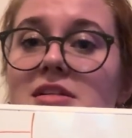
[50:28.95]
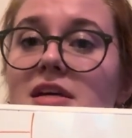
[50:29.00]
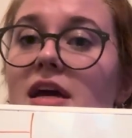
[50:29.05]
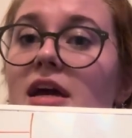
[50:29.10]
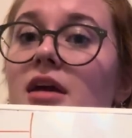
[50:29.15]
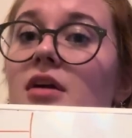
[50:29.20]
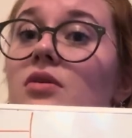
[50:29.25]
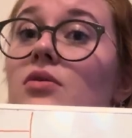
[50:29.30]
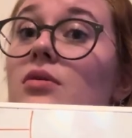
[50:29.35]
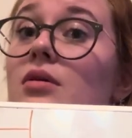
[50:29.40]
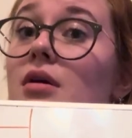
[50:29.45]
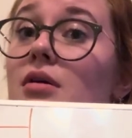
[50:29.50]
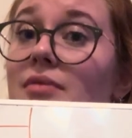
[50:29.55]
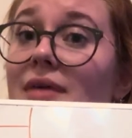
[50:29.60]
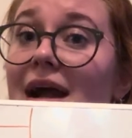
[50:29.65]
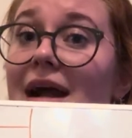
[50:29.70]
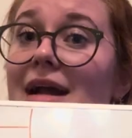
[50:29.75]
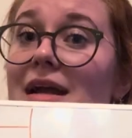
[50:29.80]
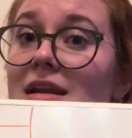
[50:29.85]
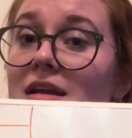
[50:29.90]
A or
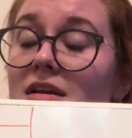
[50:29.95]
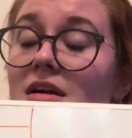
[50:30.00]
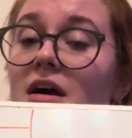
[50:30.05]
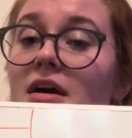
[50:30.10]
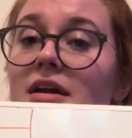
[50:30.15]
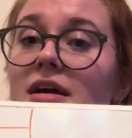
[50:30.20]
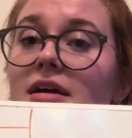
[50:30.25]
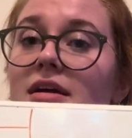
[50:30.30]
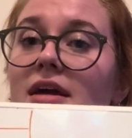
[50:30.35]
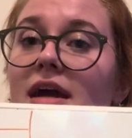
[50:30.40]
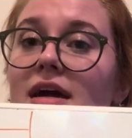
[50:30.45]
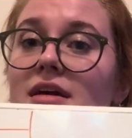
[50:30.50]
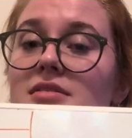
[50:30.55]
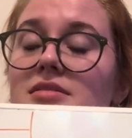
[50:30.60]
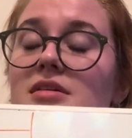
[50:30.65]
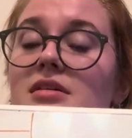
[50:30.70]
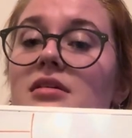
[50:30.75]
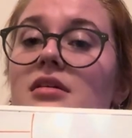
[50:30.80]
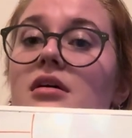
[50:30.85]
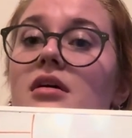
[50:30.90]
arachidonic
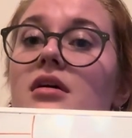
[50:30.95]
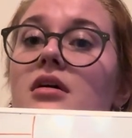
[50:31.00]
acid.